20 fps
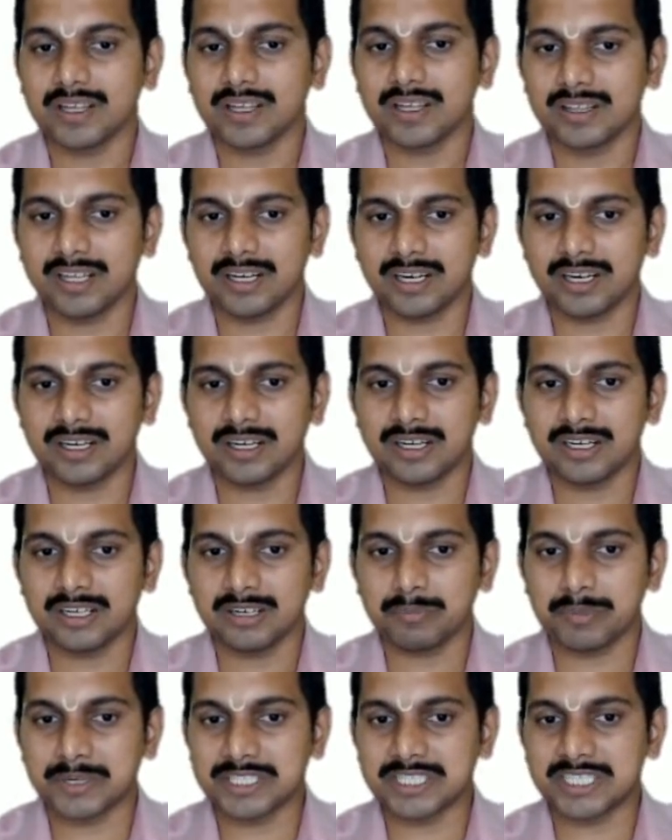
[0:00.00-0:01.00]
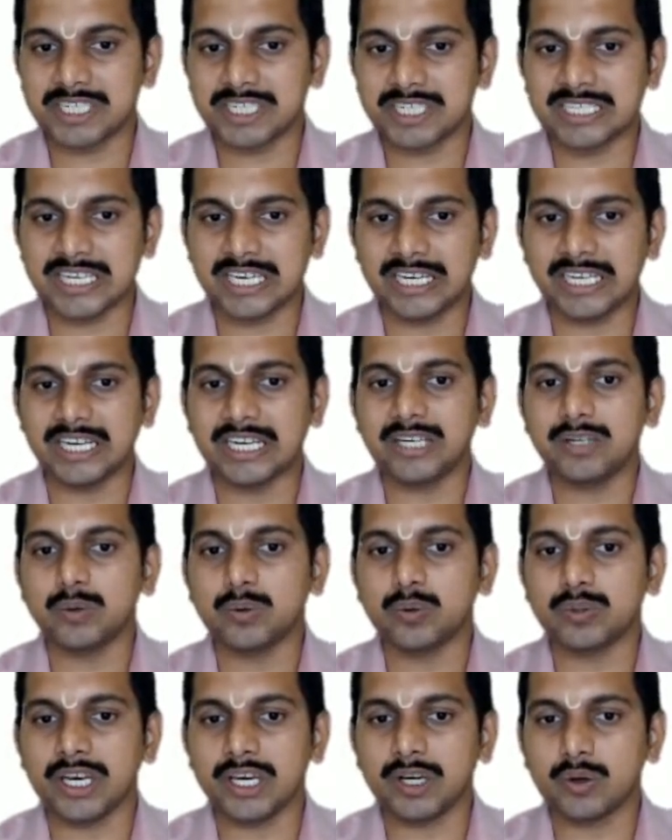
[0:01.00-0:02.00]
the president designate
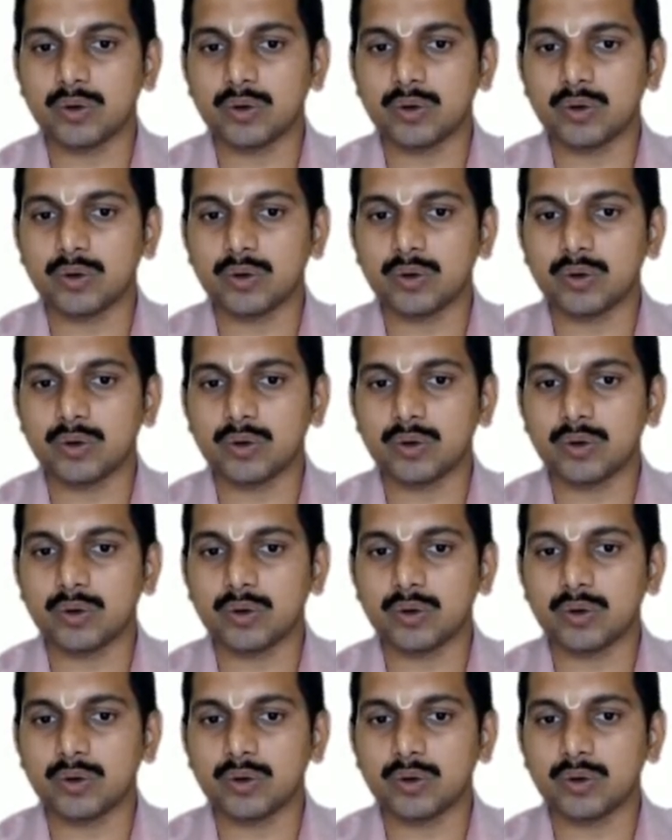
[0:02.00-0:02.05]
Uday